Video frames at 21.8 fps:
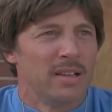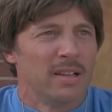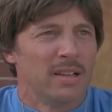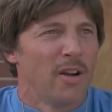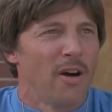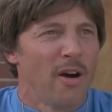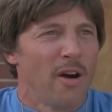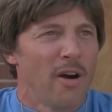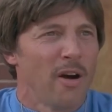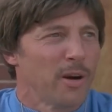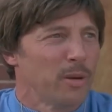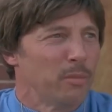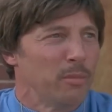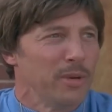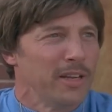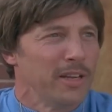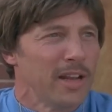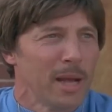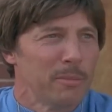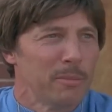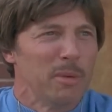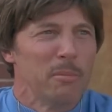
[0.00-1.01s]
A
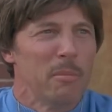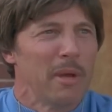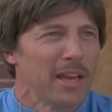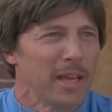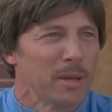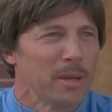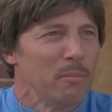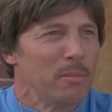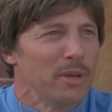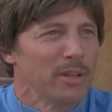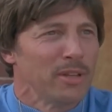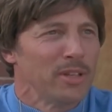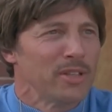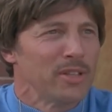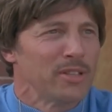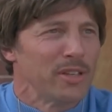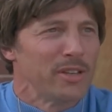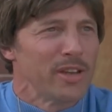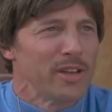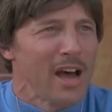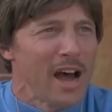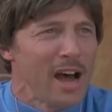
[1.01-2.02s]
heartbeat. I'd be making millions
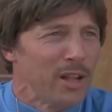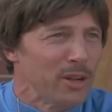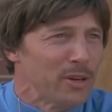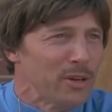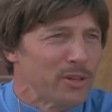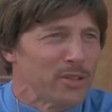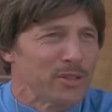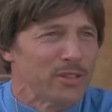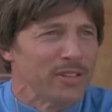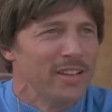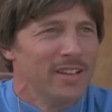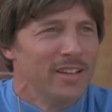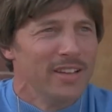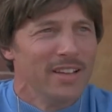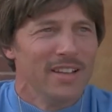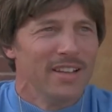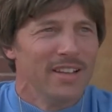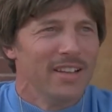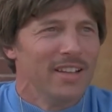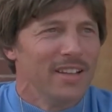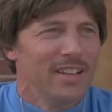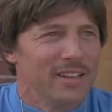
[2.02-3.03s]
of dollars and
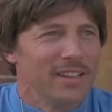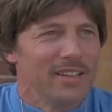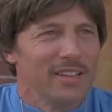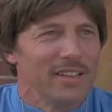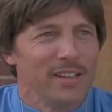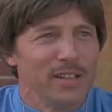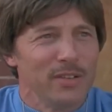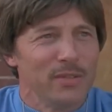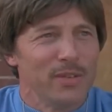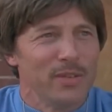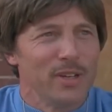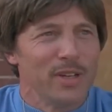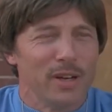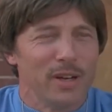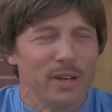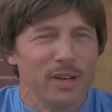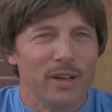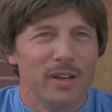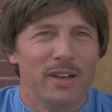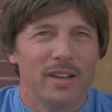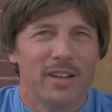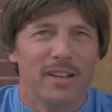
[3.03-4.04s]
living in
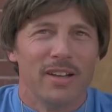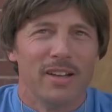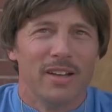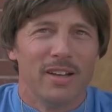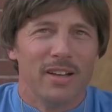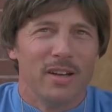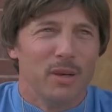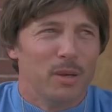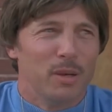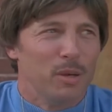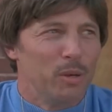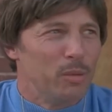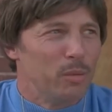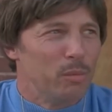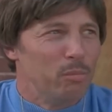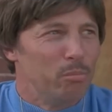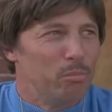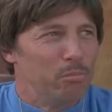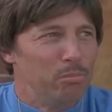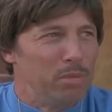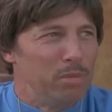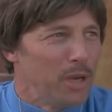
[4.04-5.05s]

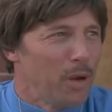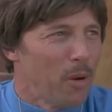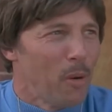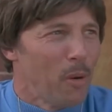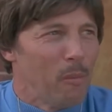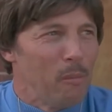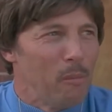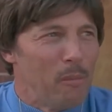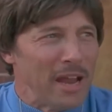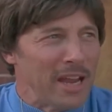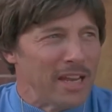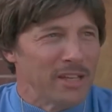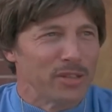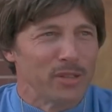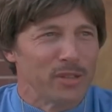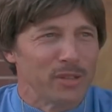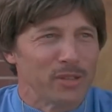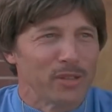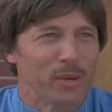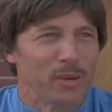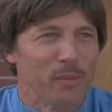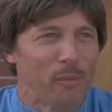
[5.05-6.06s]
a big old
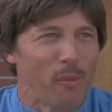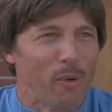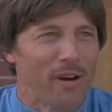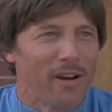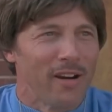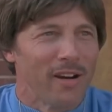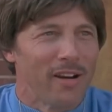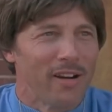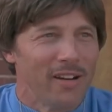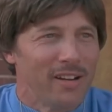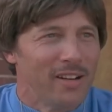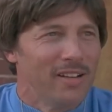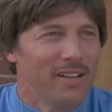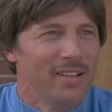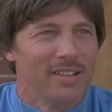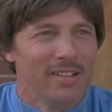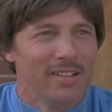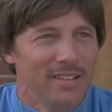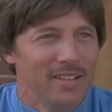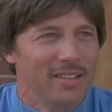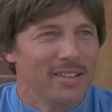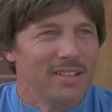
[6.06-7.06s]
mansion somewhere.
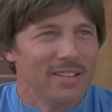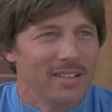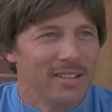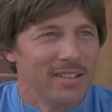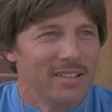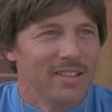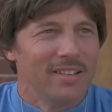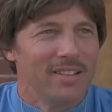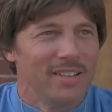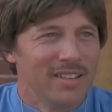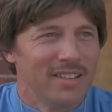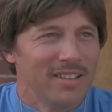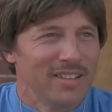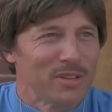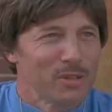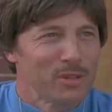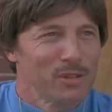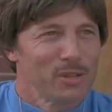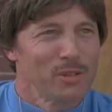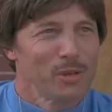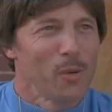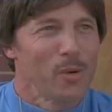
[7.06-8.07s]
You know,
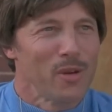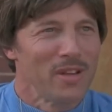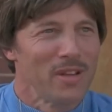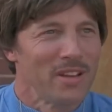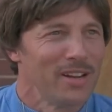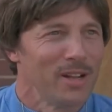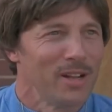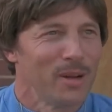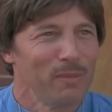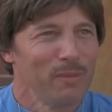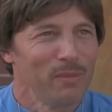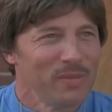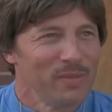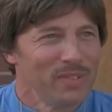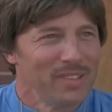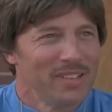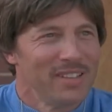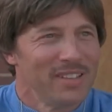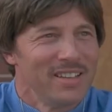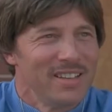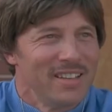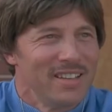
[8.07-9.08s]
soaking it up
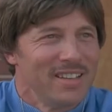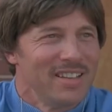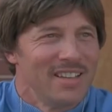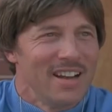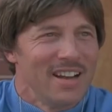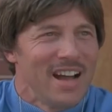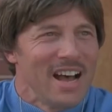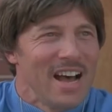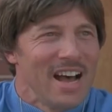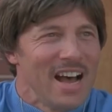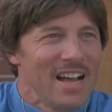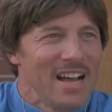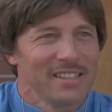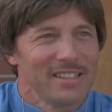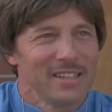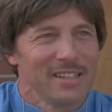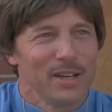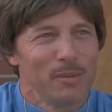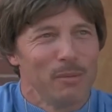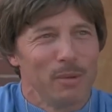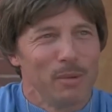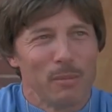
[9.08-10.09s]
in a hot
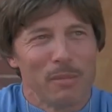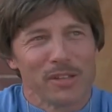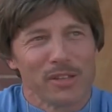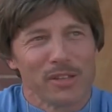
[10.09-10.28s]
tub with my